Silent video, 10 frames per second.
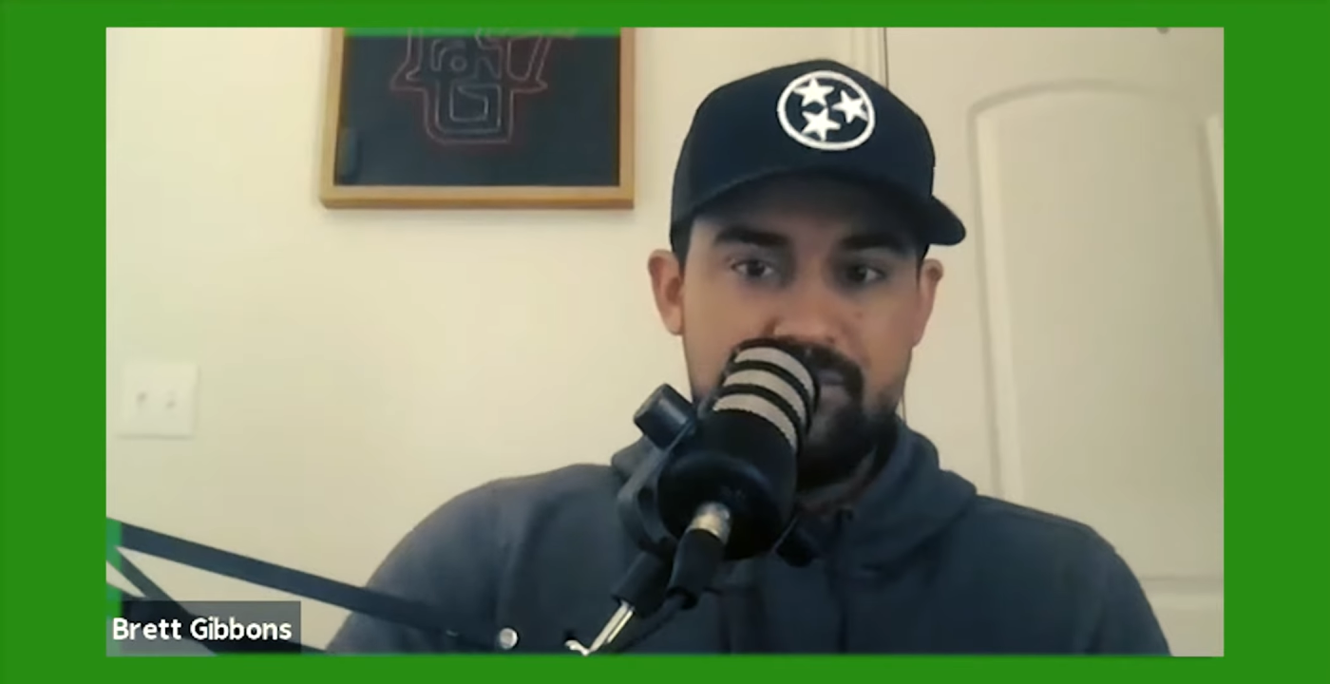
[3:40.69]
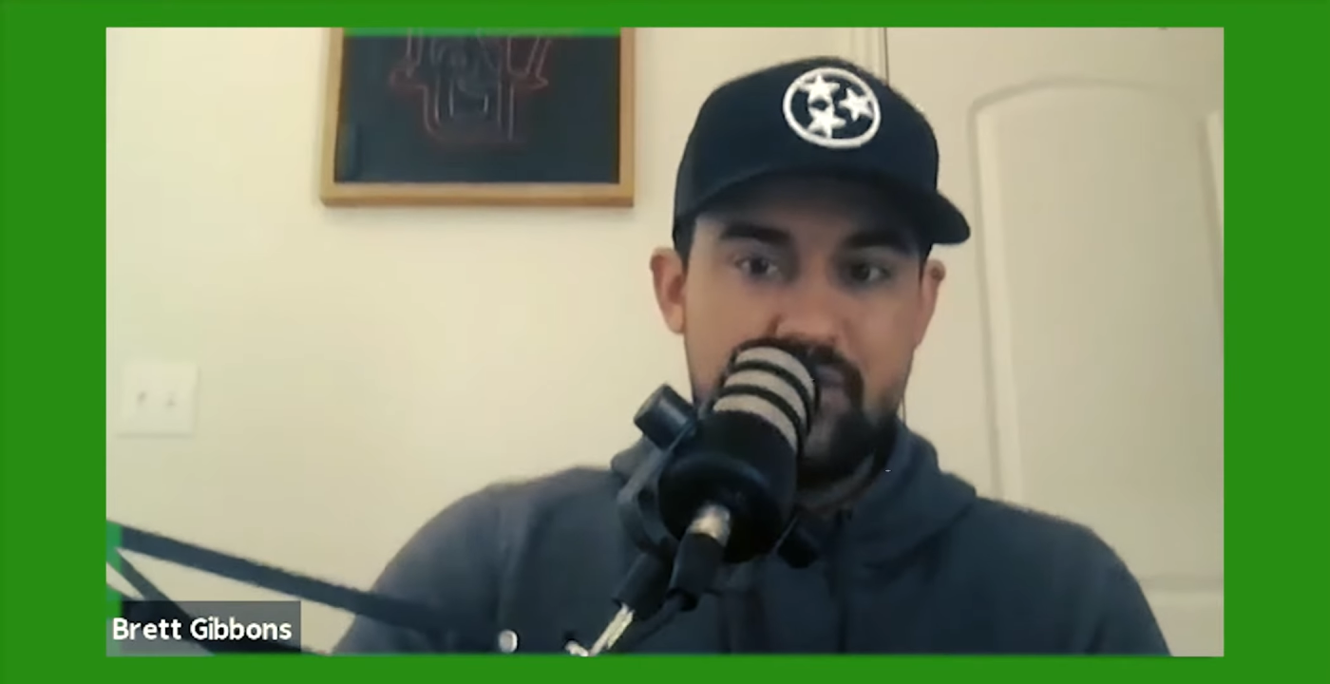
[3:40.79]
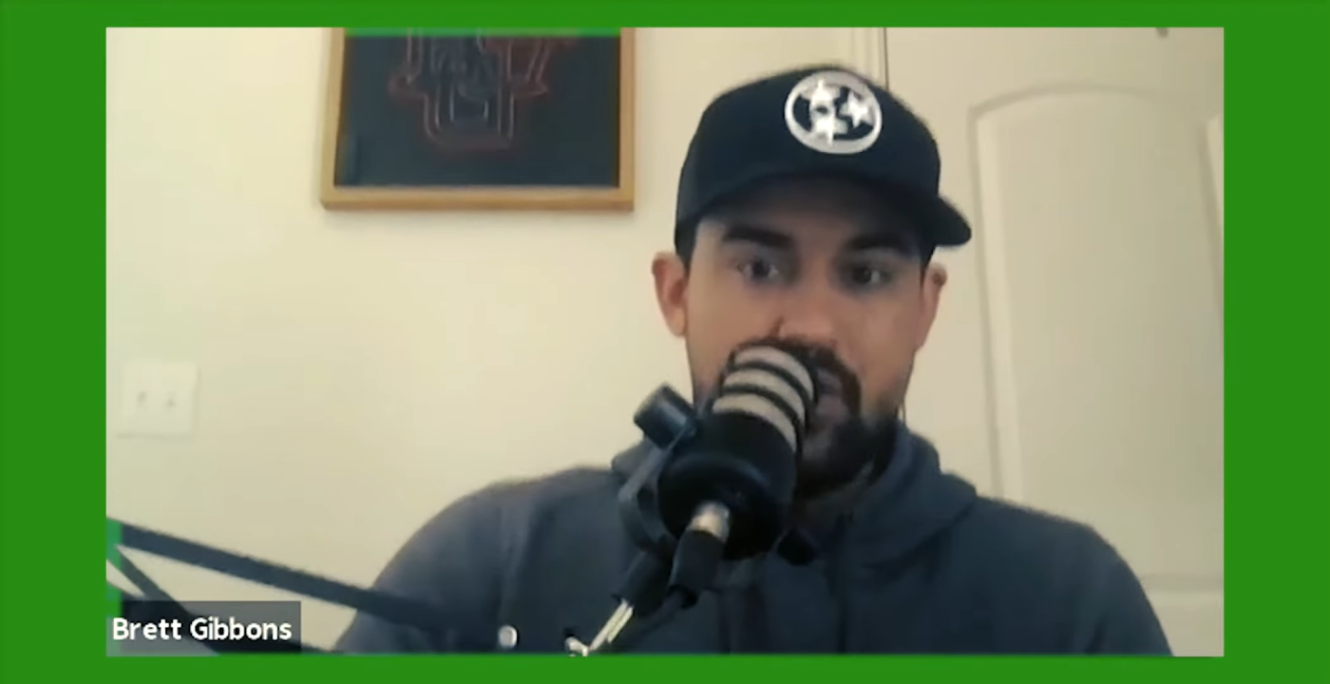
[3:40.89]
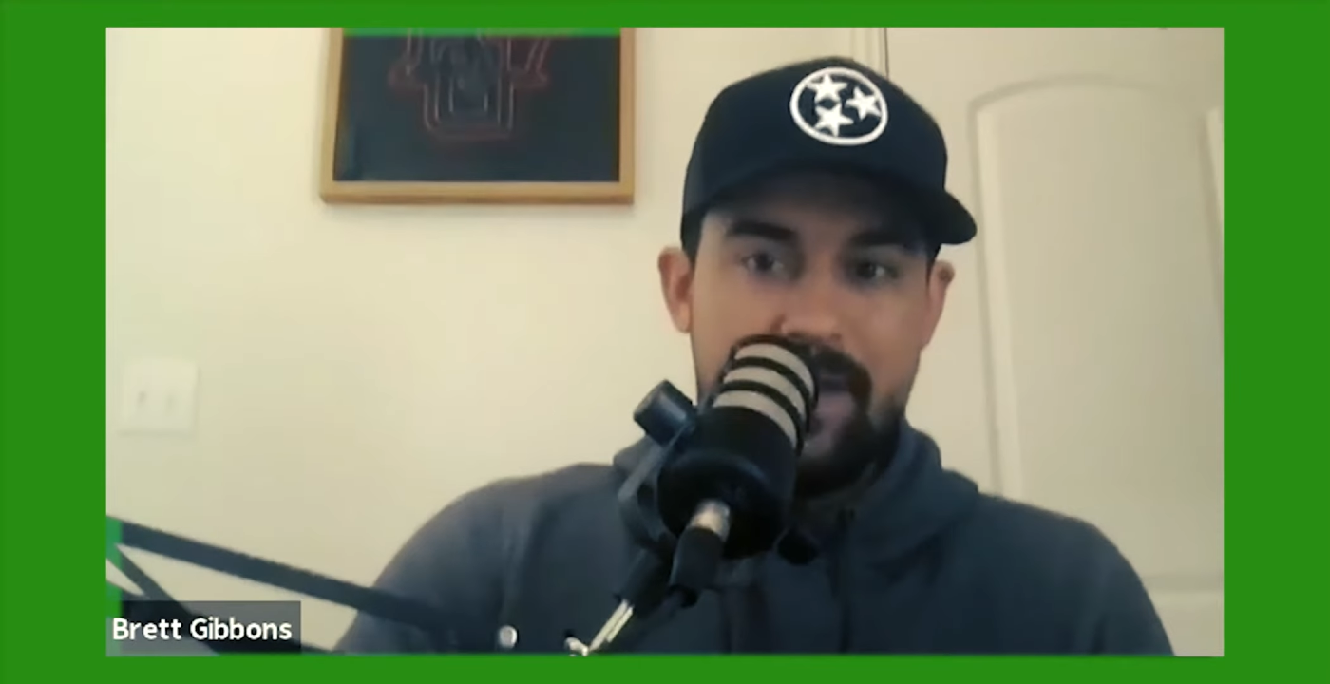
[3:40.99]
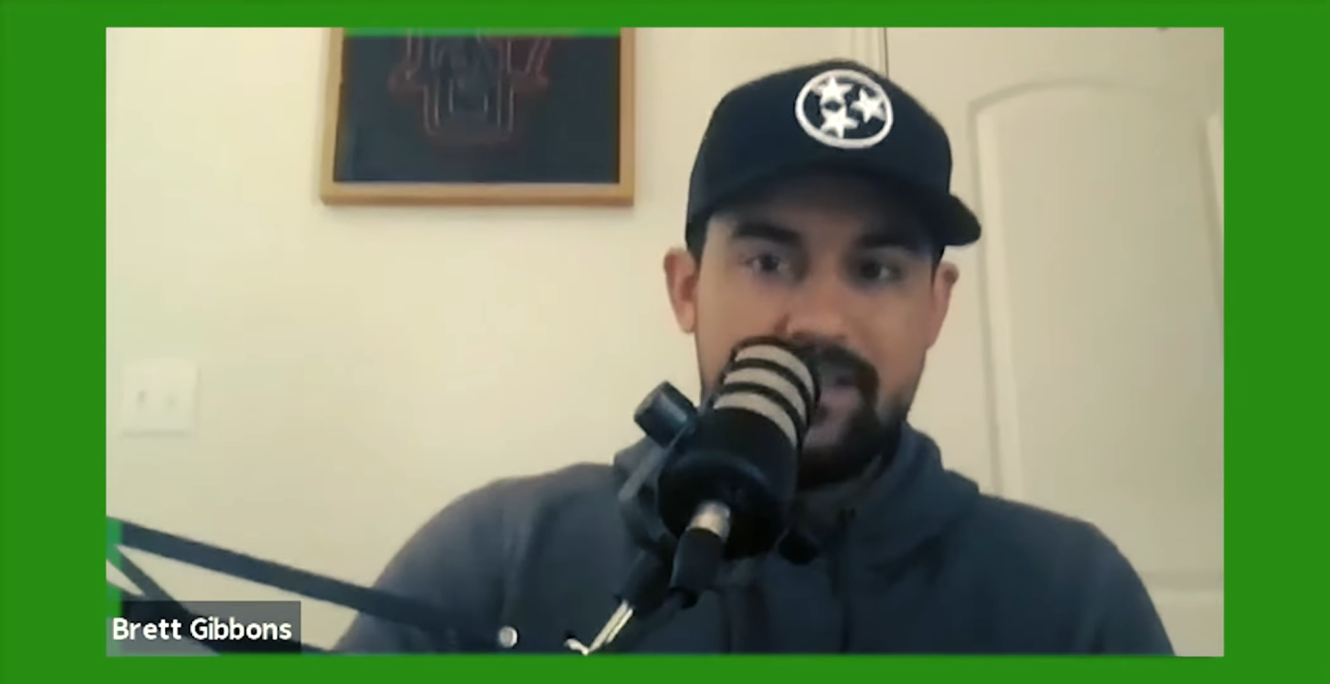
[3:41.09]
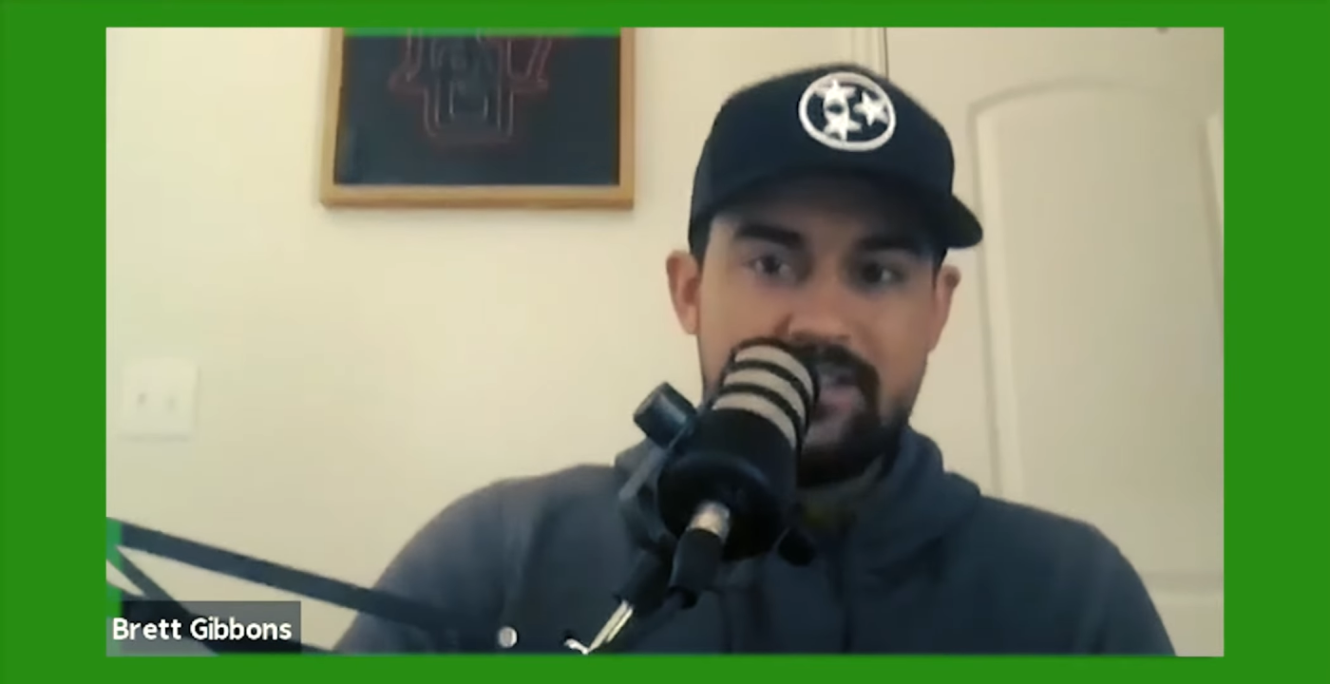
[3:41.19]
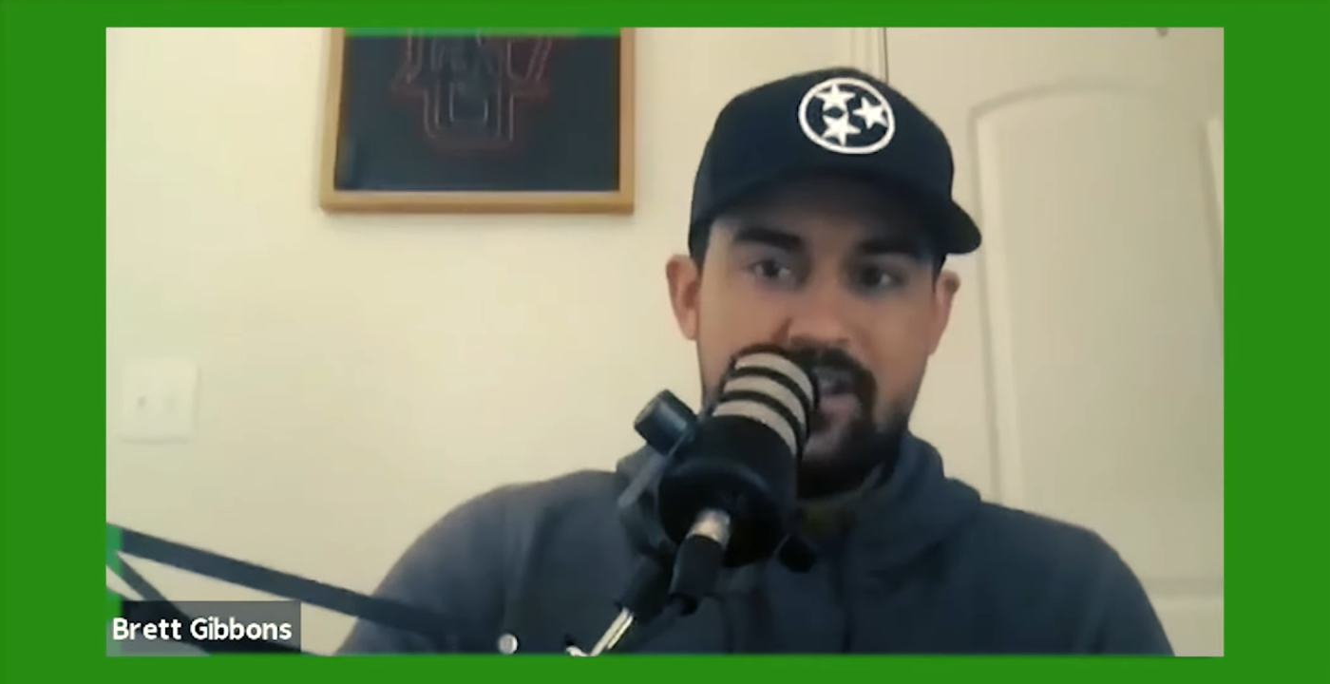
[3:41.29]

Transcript: go make this